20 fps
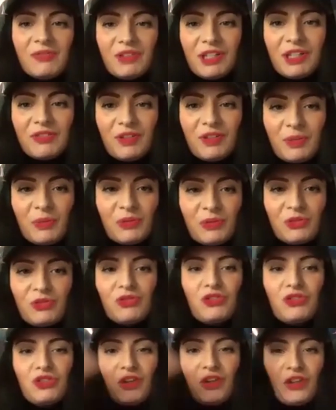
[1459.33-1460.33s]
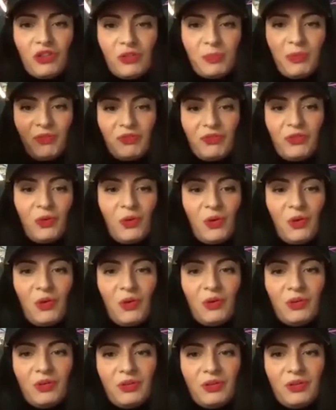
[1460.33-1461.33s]
if it was just
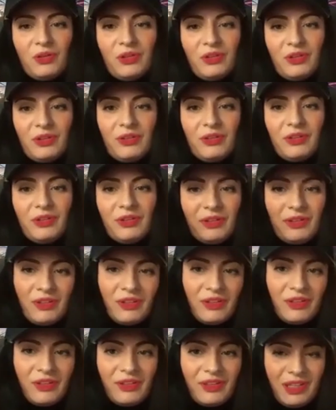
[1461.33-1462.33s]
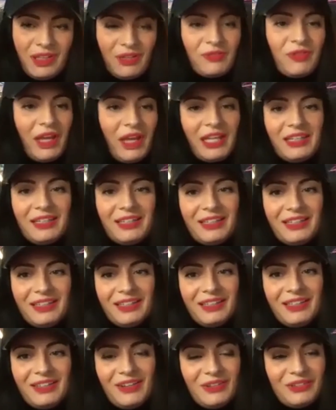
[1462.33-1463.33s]
before the event
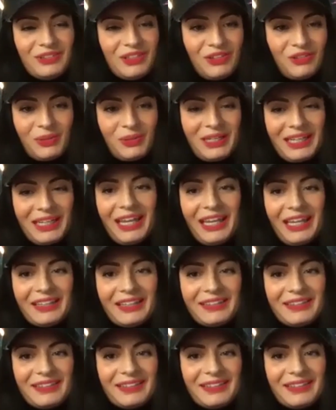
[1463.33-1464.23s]
on the 28th.